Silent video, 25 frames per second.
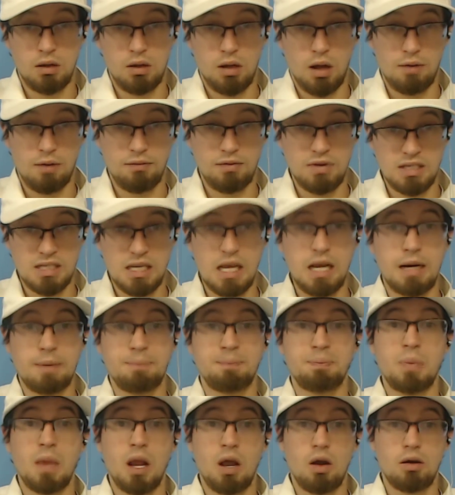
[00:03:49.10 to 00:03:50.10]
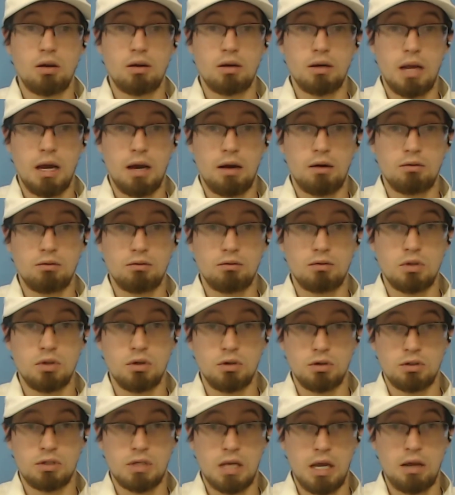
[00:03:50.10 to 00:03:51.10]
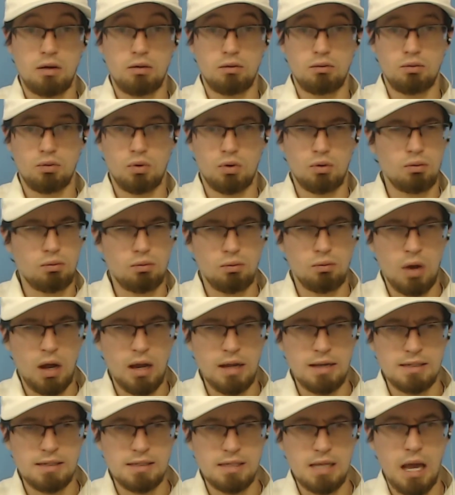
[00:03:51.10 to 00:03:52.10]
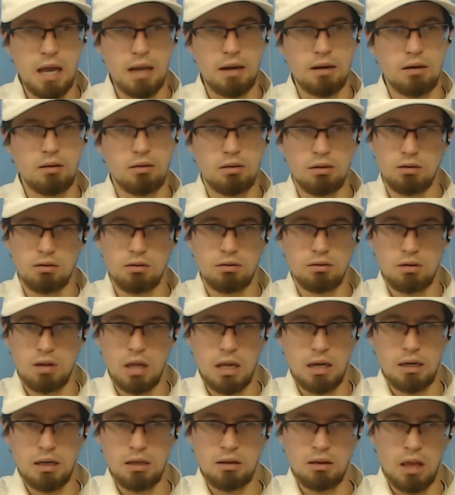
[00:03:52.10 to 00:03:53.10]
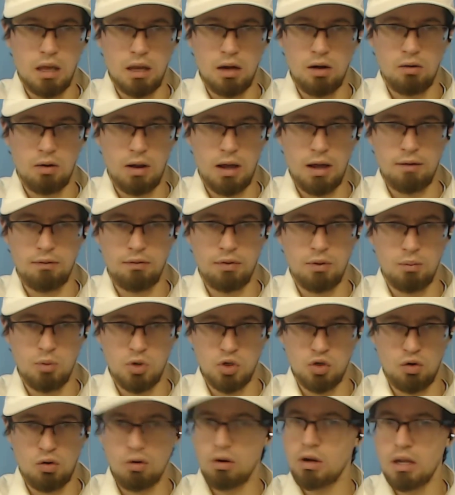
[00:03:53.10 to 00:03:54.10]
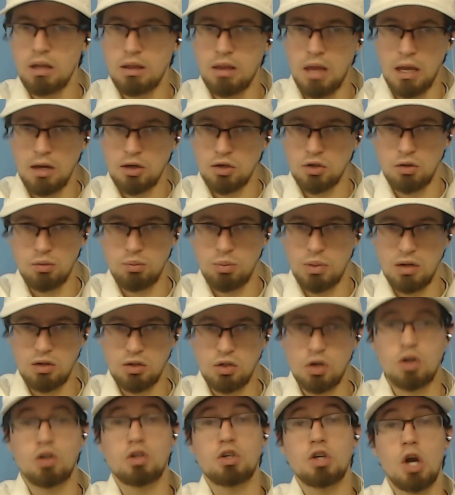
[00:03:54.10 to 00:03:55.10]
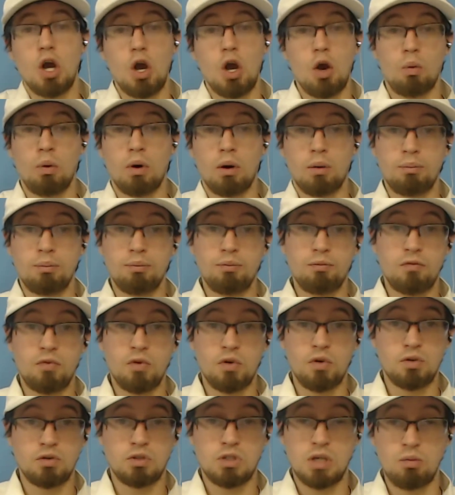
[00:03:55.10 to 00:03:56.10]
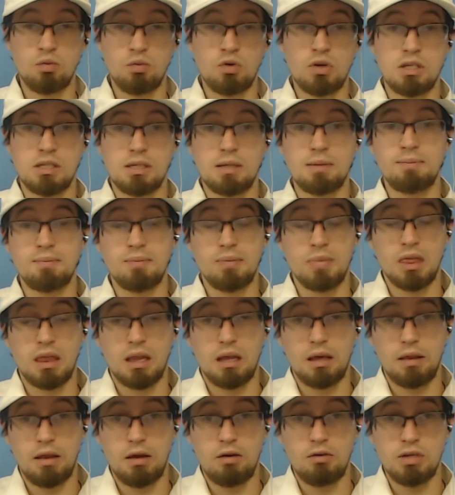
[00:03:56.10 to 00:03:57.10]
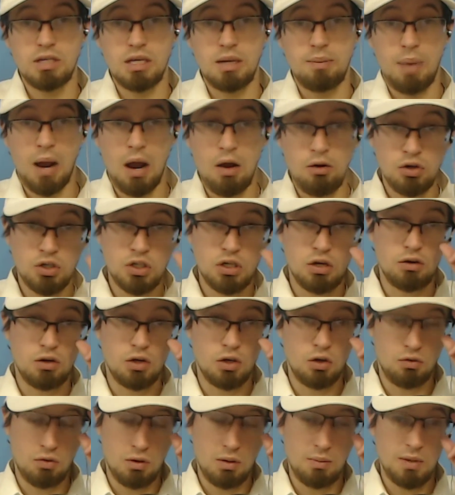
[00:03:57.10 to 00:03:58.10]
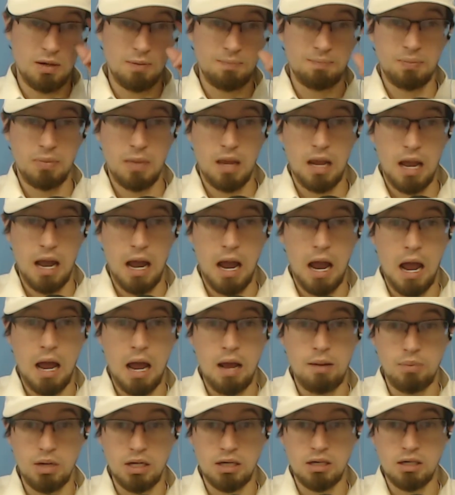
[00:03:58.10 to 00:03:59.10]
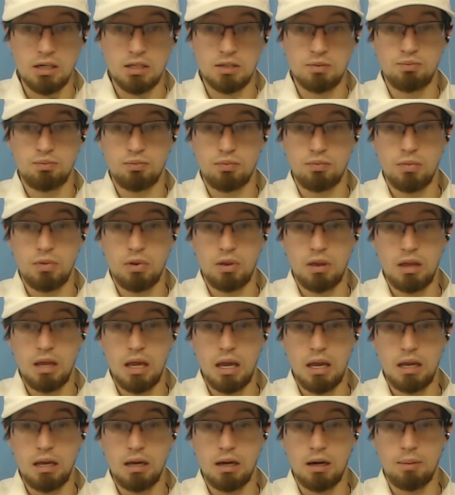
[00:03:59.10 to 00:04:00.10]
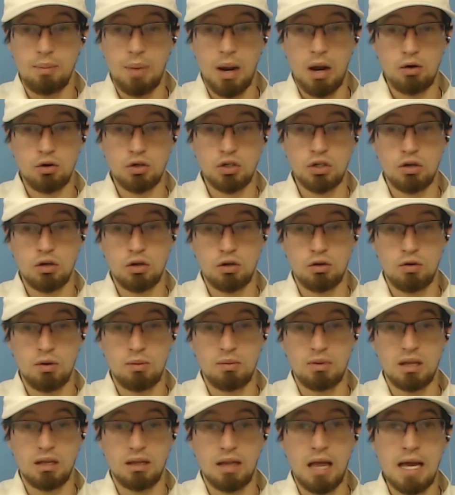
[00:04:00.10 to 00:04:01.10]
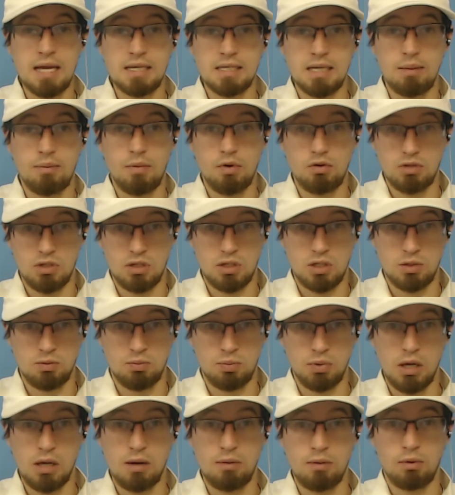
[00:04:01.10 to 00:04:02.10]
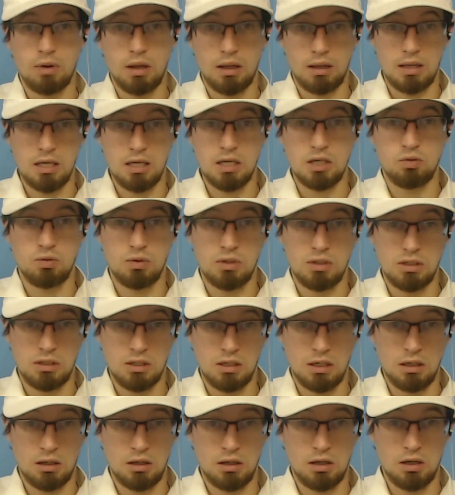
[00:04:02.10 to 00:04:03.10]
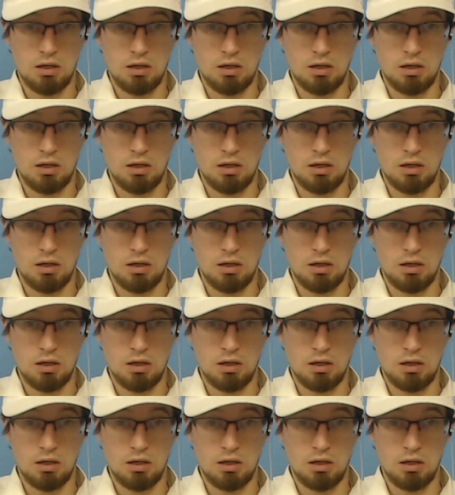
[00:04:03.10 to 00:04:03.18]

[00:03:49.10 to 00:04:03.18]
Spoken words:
the Senate. Now you'll say, well, why is that? They don't have the majority. They shouldn't be in charge. Well, for some reason, there is a power sharing agreement, and because the power sharing agreement, the last time there was a split like this was in the